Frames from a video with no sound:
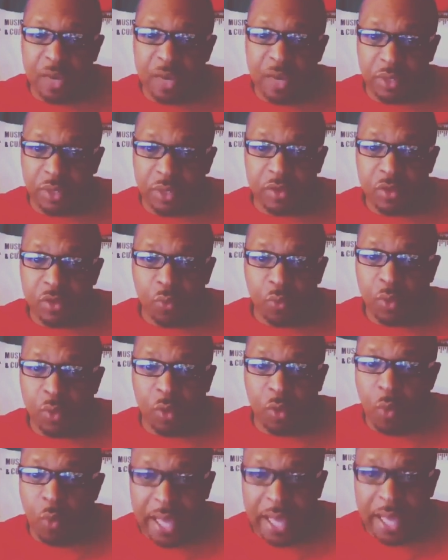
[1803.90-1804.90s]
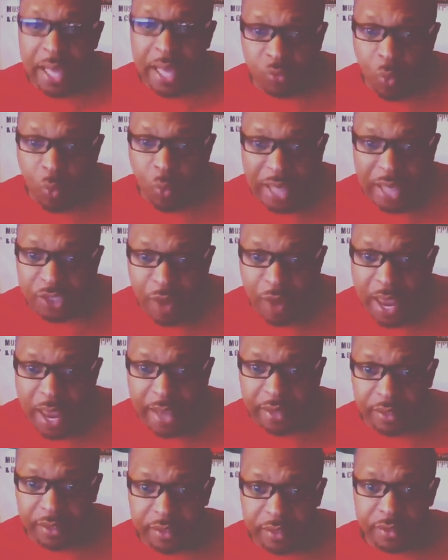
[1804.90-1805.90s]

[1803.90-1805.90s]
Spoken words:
end with a whack track.